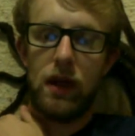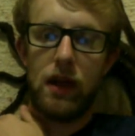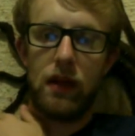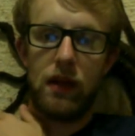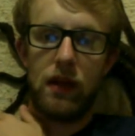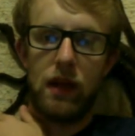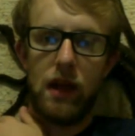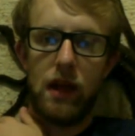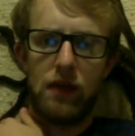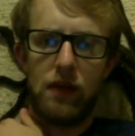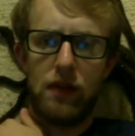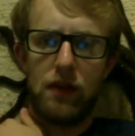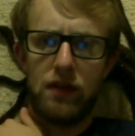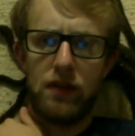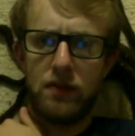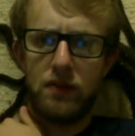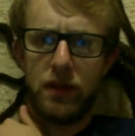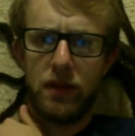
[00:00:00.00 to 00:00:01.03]

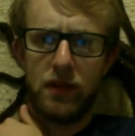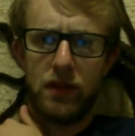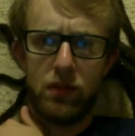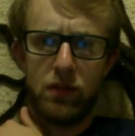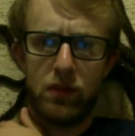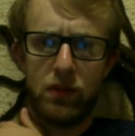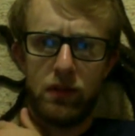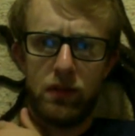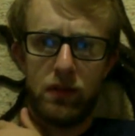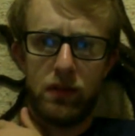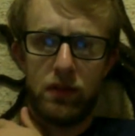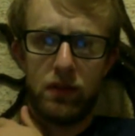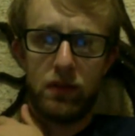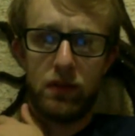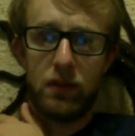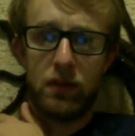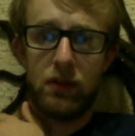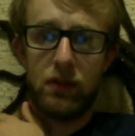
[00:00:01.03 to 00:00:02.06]
average mean, or whatever that's
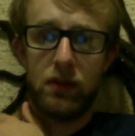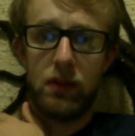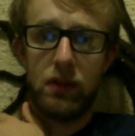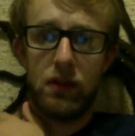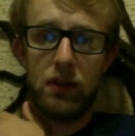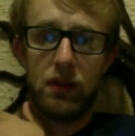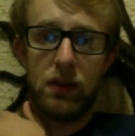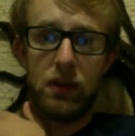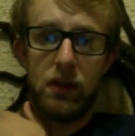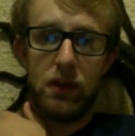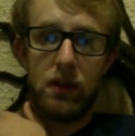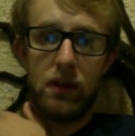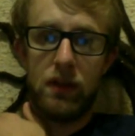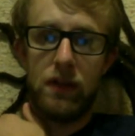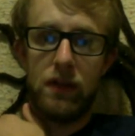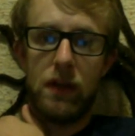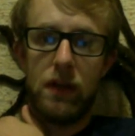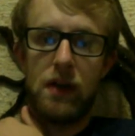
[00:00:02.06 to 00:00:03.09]
called,
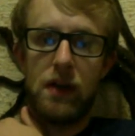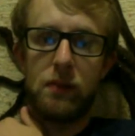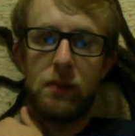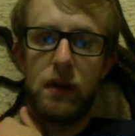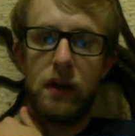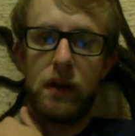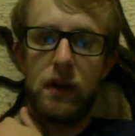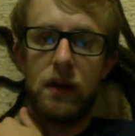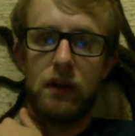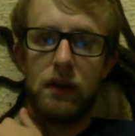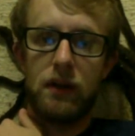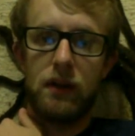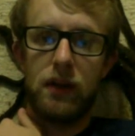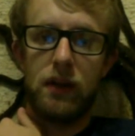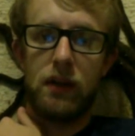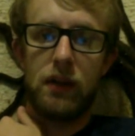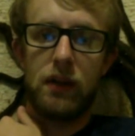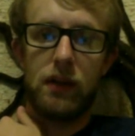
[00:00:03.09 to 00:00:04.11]
divided by your
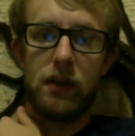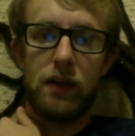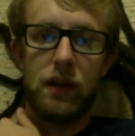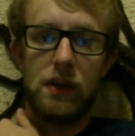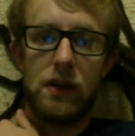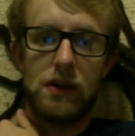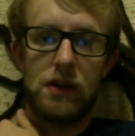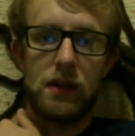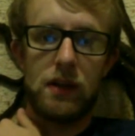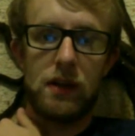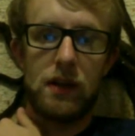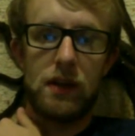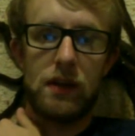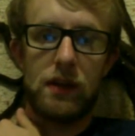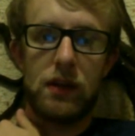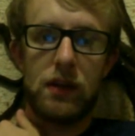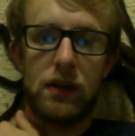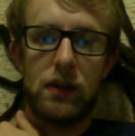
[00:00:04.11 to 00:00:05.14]
standard deviation, and
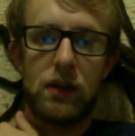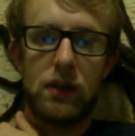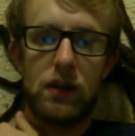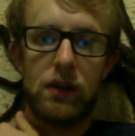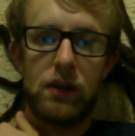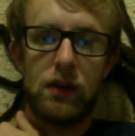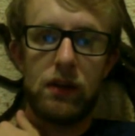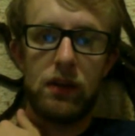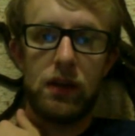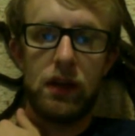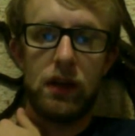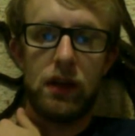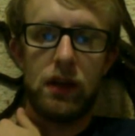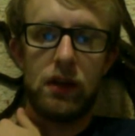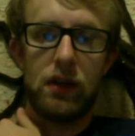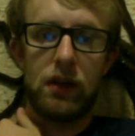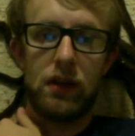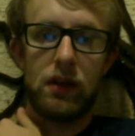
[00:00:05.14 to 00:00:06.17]
that's how you get
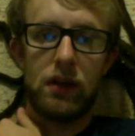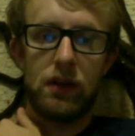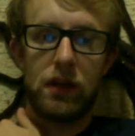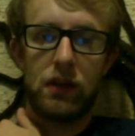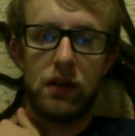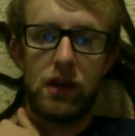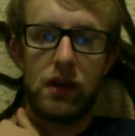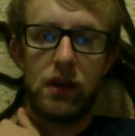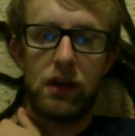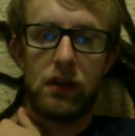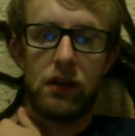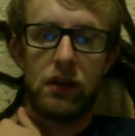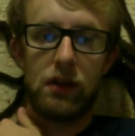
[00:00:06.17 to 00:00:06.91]
z. Is that correct?